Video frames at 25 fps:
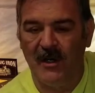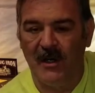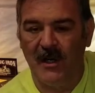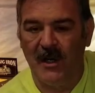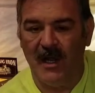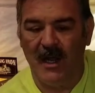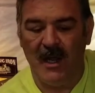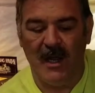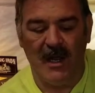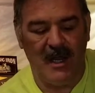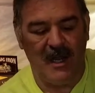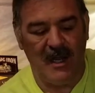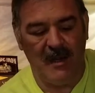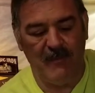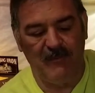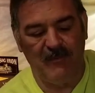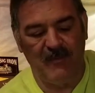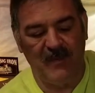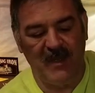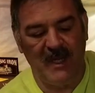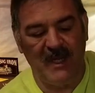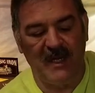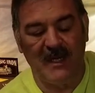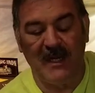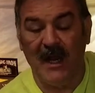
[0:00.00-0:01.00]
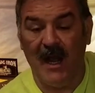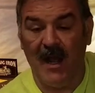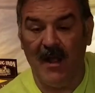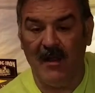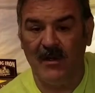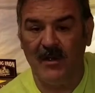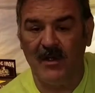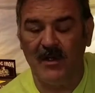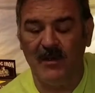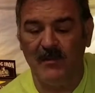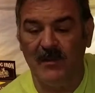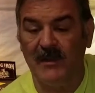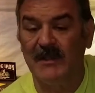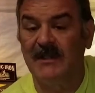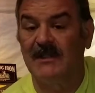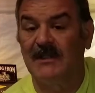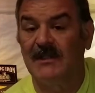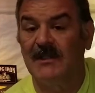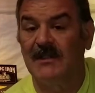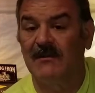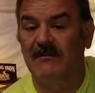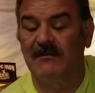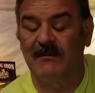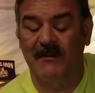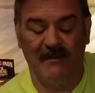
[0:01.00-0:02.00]
in color, but
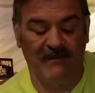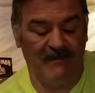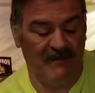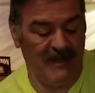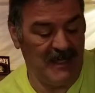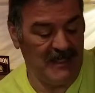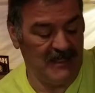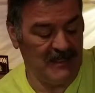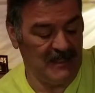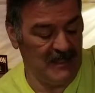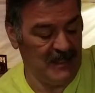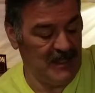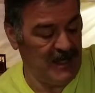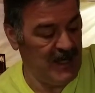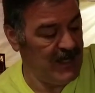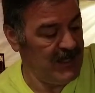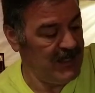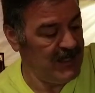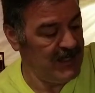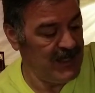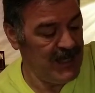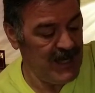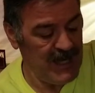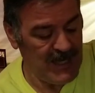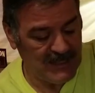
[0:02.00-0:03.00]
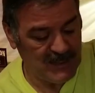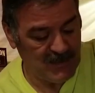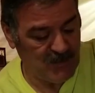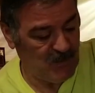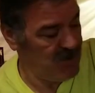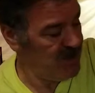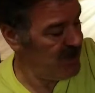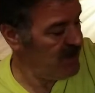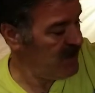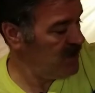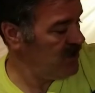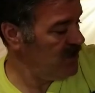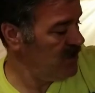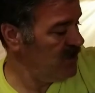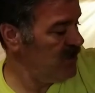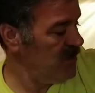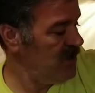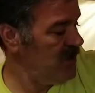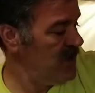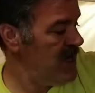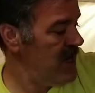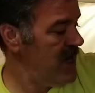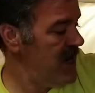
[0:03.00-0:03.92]
still reflects at night. That's pretty cool.